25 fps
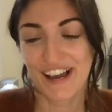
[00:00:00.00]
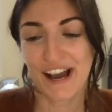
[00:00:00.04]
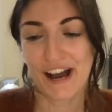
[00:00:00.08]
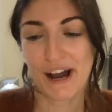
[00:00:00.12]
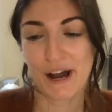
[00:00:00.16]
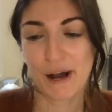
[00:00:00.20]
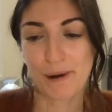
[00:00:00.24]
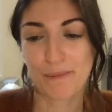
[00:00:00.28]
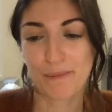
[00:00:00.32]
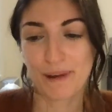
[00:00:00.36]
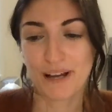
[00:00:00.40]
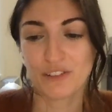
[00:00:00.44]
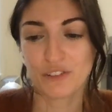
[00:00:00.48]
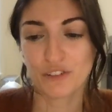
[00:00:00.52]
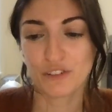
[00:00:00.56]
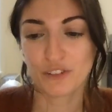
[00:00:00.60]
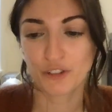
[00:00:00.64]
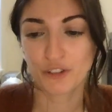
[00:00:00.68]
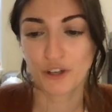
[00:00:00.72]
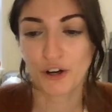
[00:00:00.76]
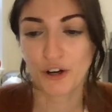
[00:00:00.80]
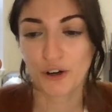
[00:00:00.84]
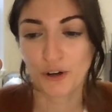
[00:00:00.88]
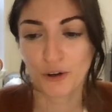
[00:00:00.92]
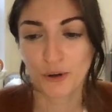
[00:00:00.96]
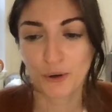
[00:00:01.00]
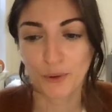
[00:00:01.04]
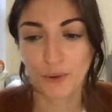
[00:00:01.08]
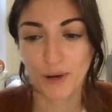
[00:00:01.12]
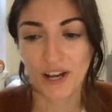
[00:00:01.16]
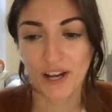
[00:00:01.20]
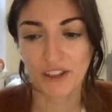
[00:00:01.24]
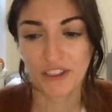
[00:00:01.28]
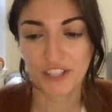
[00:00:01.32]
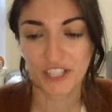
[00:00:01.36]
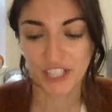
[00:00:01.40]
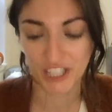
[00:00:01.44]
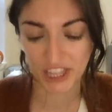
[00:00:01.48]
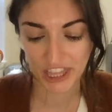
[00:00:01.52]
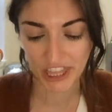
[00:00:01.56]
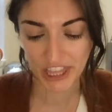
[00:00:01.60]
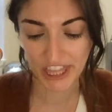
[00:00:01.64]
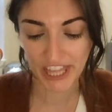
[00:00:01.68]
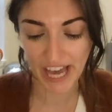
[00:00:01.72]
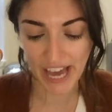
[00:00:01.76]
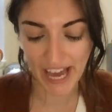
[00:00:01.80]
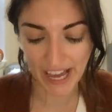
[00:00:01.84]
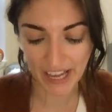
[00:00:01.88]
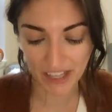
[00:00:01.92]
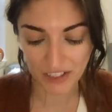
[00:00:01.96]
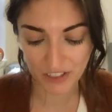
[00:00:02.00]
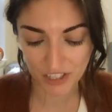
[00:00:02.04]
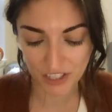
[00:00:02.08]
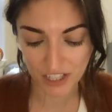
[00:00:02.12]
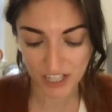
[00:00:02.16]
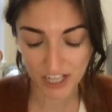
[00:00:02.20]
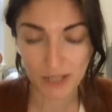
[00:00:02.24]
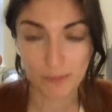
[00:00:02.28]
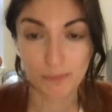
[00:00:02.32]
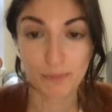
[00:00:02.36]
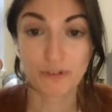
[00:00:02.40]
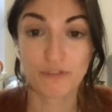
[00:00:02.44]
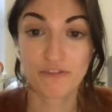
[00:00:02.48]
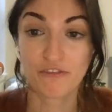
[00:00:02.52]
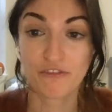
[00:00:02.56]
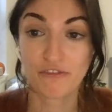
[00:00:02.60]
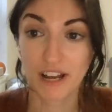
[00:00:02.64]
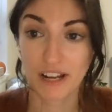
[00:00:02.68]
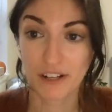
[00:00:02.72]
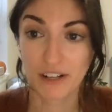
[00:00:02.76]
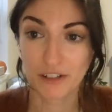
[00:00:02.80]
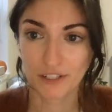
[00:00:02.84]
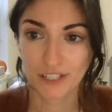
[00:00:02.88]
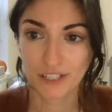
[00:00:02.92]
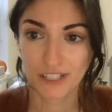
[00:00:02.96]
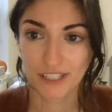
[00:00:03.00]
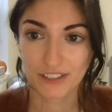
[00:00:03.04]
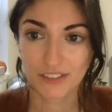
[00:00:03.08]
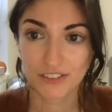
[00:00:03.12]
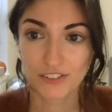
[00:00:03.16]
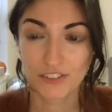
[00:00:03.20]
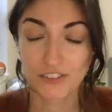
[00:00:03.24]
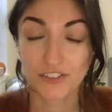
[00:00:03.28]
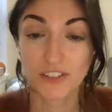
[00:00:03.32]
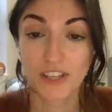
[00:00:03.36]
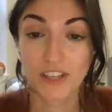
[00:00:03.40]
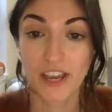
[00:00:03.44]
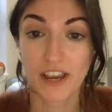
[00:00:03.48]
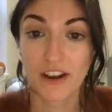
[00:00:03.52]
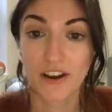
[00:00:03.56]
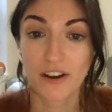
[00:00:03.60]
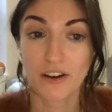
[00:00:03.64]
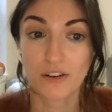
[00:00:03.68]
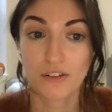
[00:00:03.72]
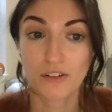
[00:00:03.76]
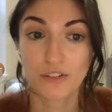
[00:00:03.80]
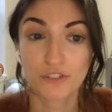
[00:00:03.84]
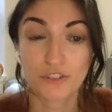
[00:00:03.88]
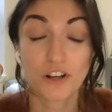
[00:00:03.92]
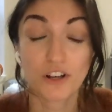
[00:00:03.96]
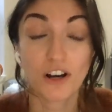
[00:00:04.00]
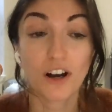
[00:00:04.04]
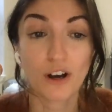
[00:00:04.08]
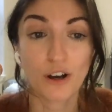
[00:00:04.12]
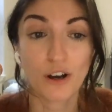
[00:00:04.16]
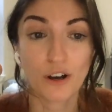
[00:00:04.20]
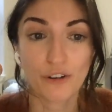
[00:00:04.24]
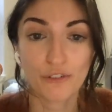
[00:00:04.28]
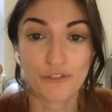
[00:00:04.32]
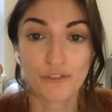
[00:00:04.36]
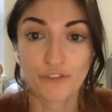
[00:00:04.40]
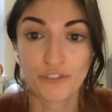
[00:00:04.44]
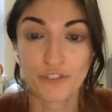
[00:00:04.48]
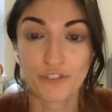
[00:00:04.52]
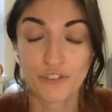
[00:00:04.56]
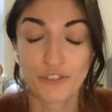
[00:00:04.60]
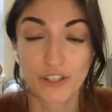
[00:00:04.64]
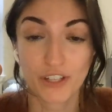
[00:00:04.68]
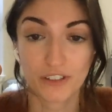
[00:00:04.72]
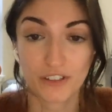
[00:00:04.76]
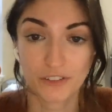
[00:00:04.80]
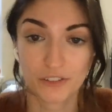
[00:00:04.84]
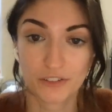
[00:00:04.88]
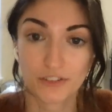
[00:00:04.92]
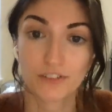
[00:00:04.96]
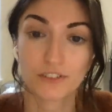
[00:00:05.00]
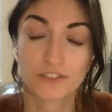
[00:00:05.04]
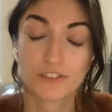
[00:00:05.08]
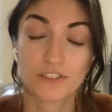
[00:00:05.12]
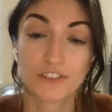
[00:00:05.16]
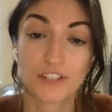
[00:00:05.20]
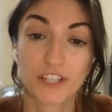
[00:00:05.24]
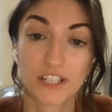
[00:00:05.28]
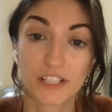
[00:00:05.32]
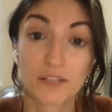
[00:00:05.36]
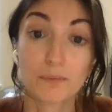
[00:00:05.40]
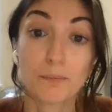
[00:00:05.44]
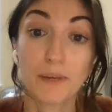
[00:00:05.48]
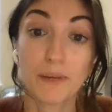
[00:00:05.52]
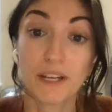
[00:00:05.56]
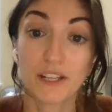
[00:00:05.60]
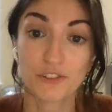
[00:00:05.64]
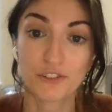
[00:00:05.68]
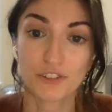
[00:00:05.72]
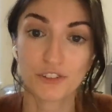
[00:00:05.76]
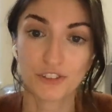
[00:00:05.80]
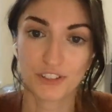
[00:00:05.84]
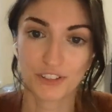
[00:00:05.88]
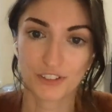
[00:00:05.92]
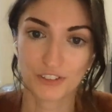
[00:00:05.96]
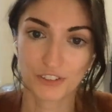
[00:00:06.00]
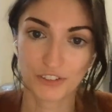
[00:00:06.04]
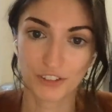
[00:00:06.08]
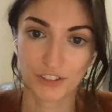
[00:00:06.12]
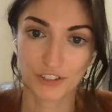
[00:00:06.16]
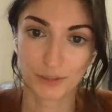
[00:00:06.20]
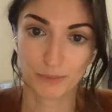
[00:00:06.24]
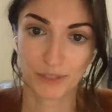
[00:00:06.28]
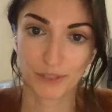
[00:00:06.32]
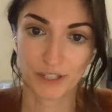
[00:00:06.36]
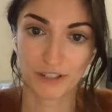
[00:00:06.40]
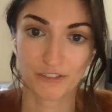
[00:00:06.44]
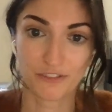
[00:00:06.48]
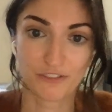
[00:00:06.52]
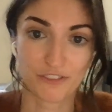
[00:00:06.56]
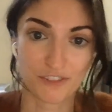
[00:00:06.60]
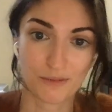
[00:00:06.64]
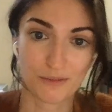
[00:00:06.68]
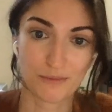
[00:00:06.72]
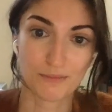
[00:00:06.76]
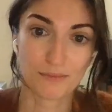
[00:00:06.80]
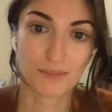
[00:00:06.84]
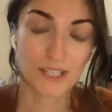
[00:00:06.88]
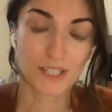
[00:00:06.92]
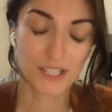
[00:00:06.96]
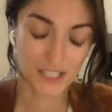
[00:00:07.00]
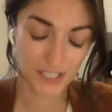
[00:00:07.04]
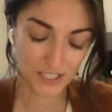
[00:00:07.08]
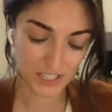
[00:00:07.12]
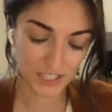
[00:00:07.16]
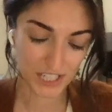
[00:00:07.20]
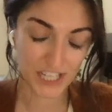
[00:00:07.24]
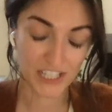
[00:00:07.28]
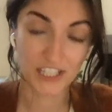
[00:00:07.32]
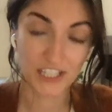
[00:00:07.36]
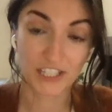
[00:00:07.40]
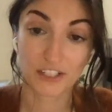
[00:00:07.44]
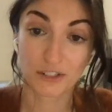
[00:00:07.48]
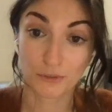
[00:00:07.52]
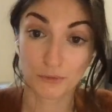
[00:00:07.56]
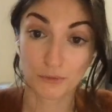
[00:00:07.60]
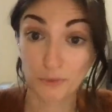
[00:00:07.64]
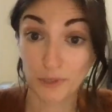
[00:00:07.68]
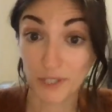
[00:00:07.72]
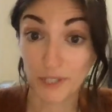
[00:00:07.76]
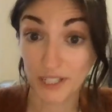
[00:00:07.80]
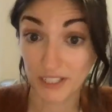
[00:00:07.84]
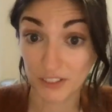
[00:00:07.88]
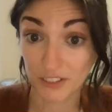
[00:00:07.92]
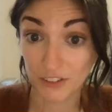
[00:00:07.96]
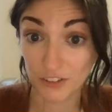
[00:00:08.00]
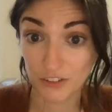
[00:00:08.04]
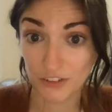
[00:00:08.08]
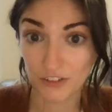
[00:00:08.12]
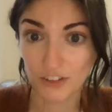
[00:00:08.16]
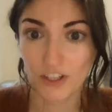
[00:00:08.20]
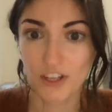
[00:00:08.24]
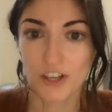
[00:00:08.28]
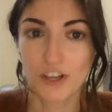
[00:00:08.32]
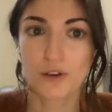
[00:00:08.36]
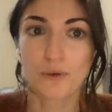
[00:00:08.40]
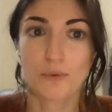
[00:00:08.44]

And so I think that type of rhetoric scares off senators like Manchin and Sinema from taking a risk.